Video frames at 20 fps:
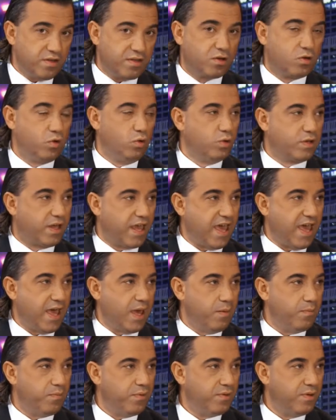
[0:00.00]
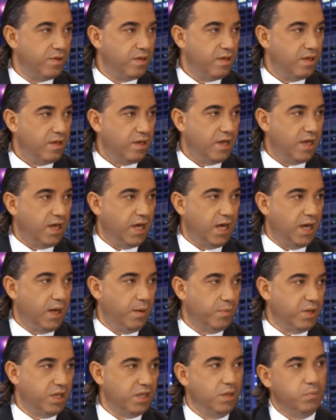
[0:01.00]
a school camp
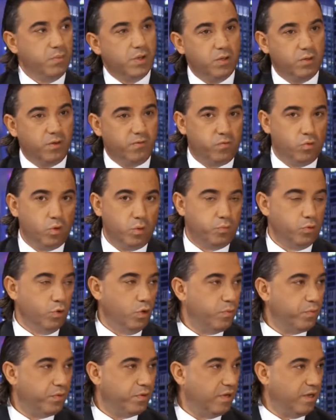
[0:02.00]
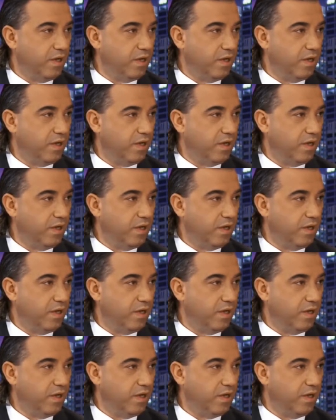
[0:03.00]
in the middle of Whoop Whoop,